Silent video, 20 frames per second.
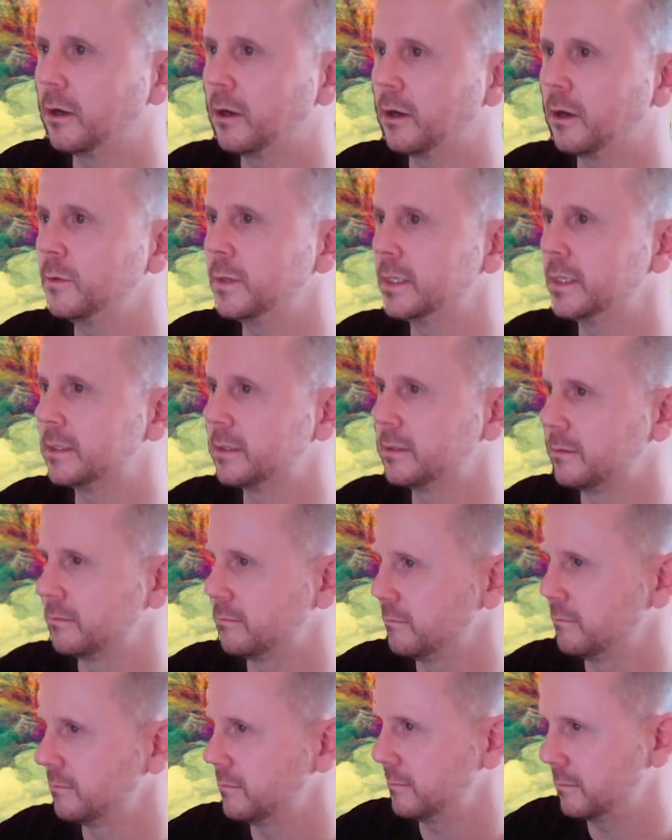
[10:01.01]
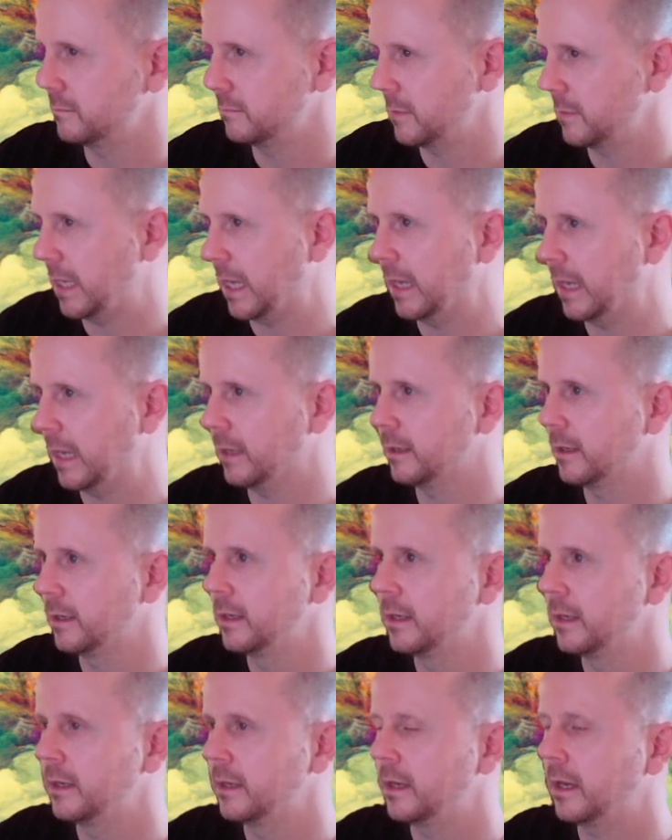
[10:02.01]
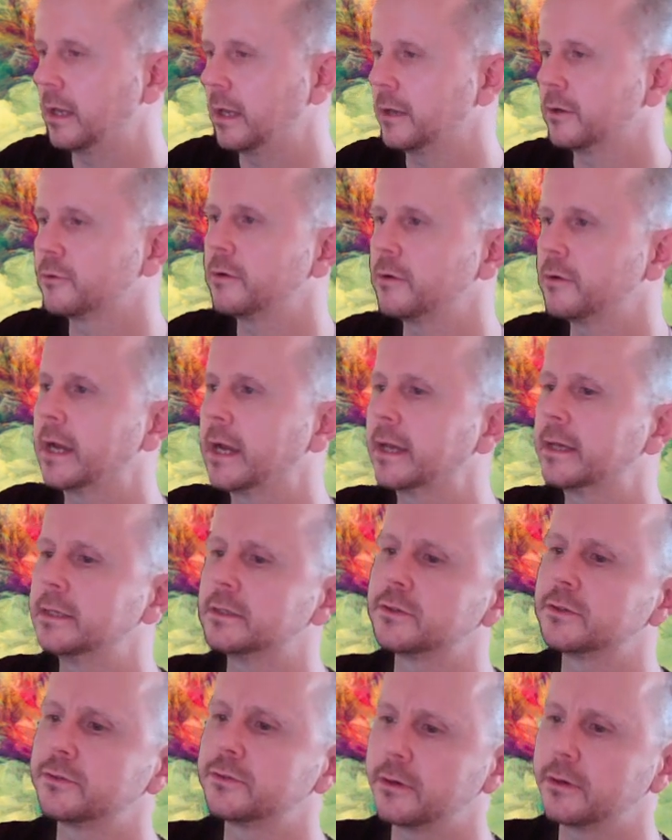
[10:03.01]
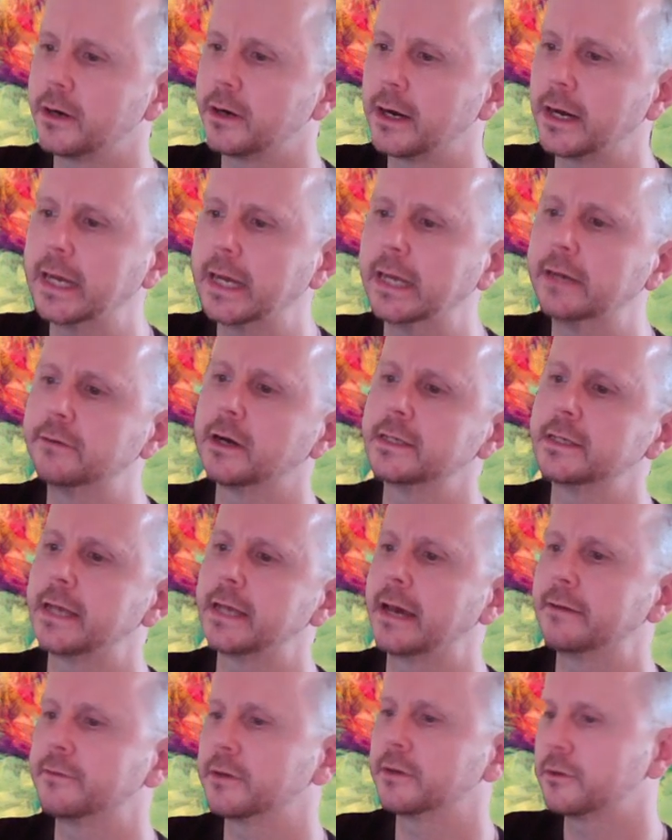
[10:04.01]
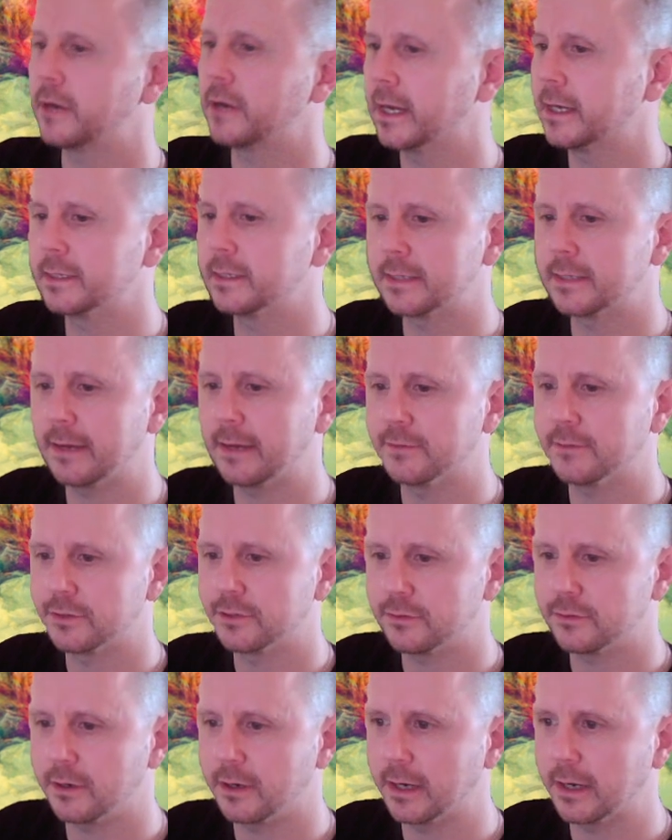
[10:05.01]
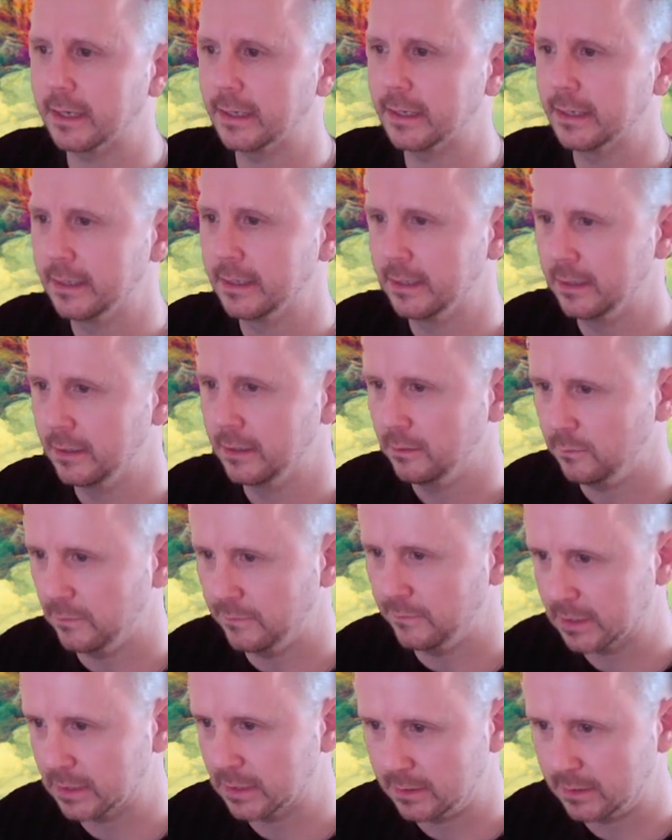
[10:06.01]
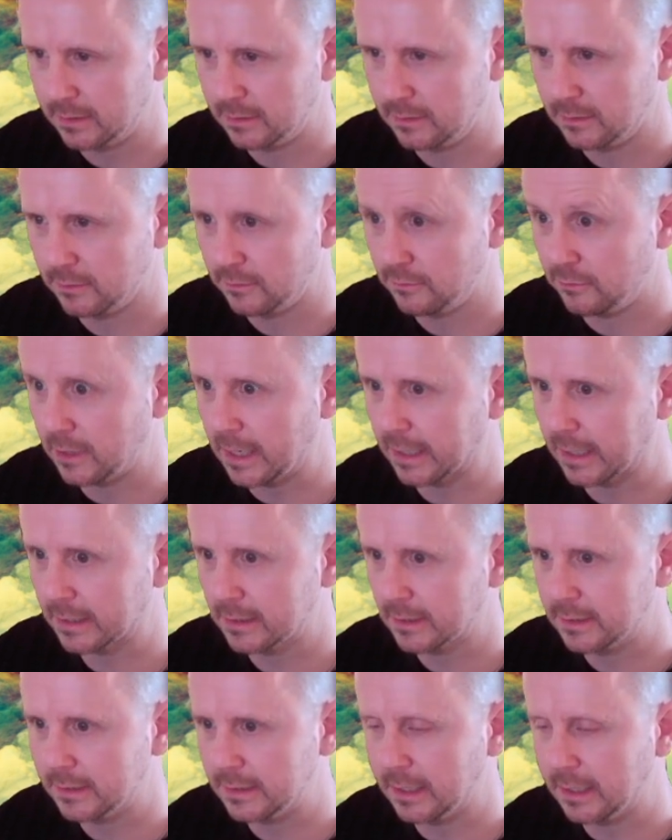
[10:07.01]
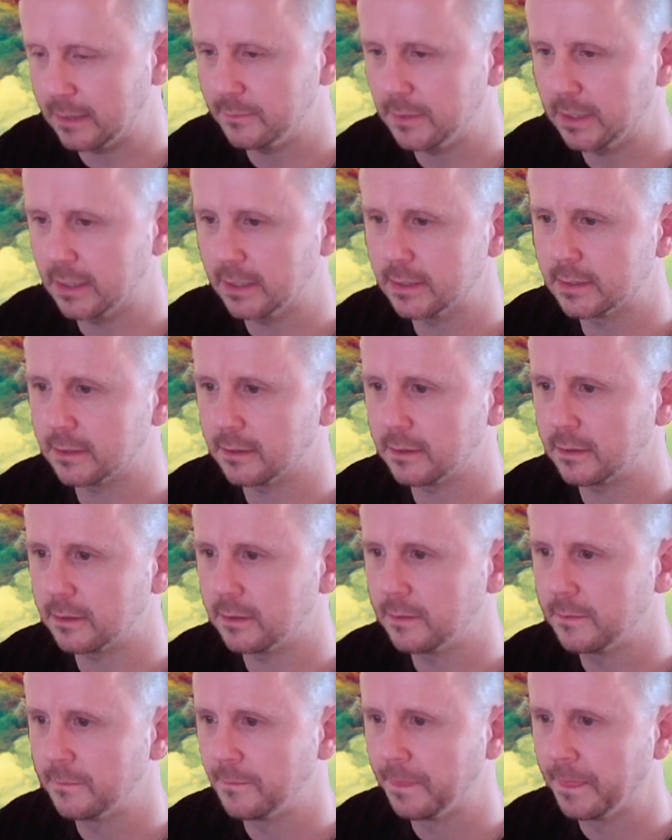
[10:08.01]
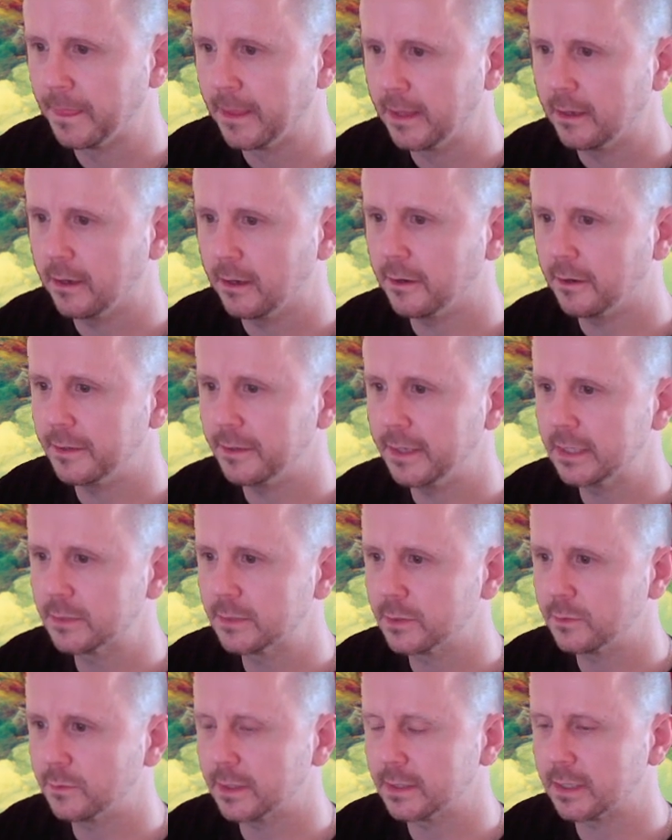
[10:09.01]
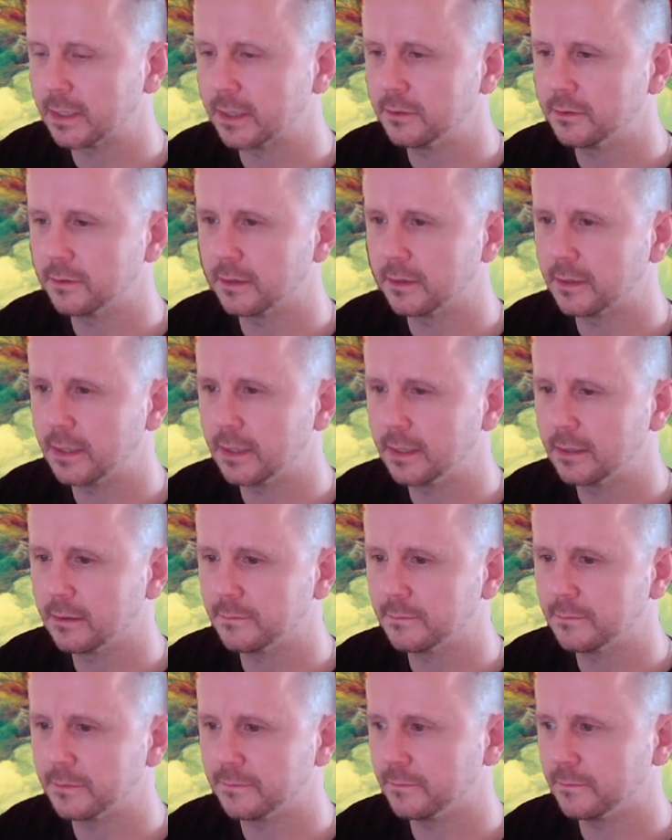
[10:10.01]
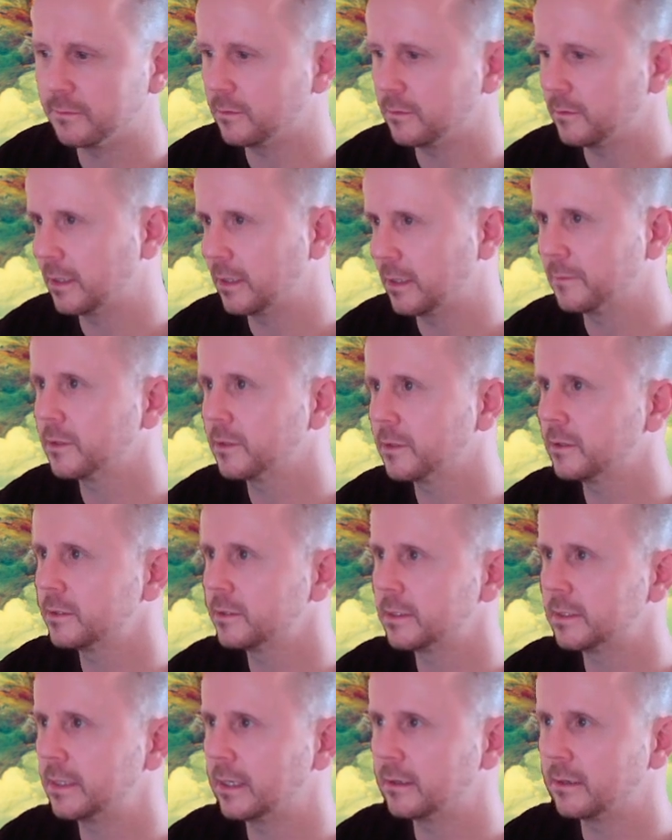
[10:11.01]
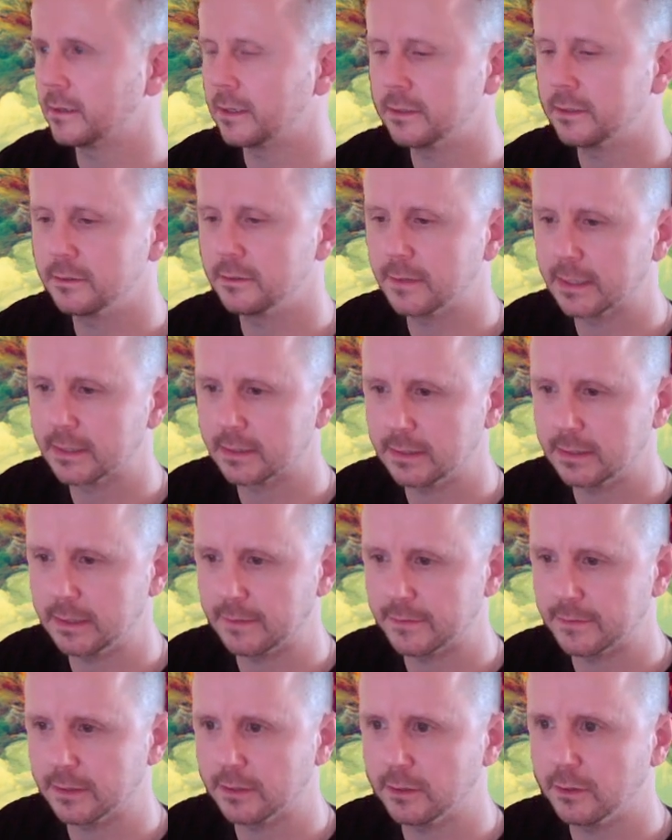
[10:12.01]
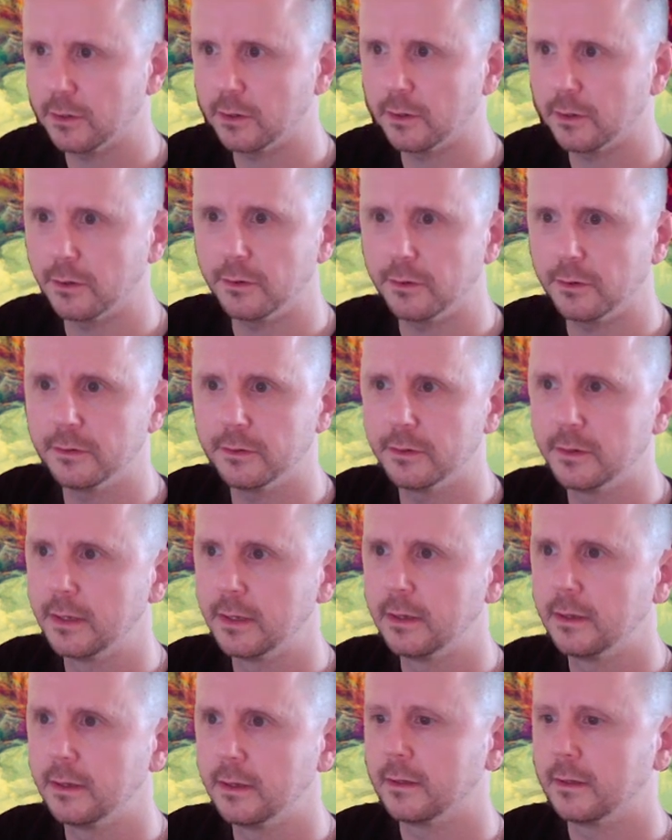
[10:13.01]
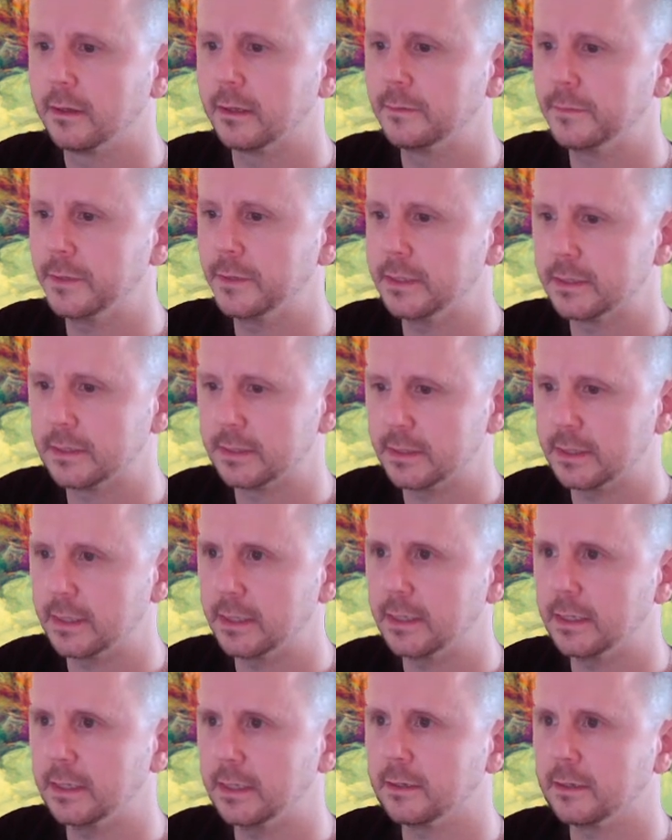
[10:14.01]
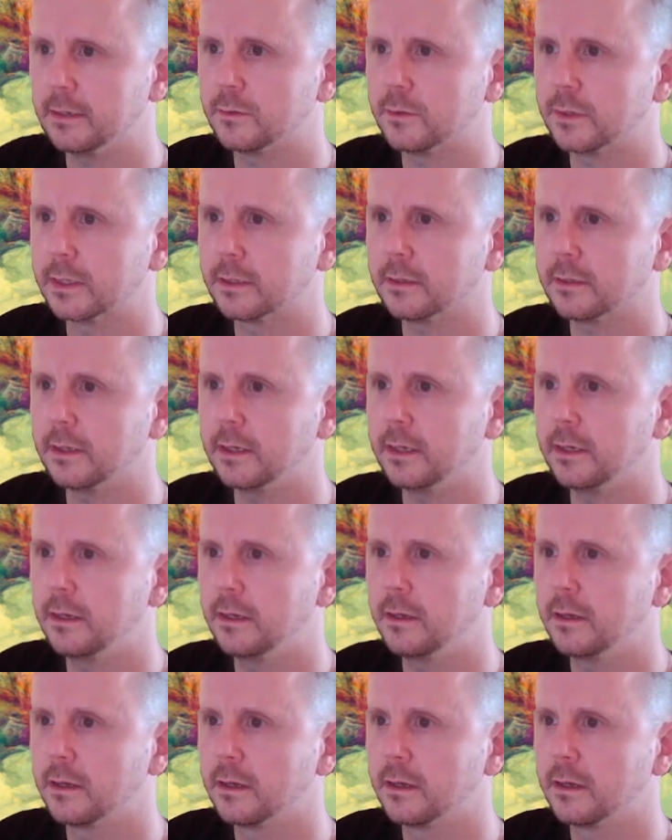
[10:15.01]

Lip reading: O is egg. And crack is try. Right, to have a crack is to have a try. We've just cracked 10 minutes. So, and these were the ones I couldn't think of before. And I'm conscious now that I do actually have to go. Let me see quickly.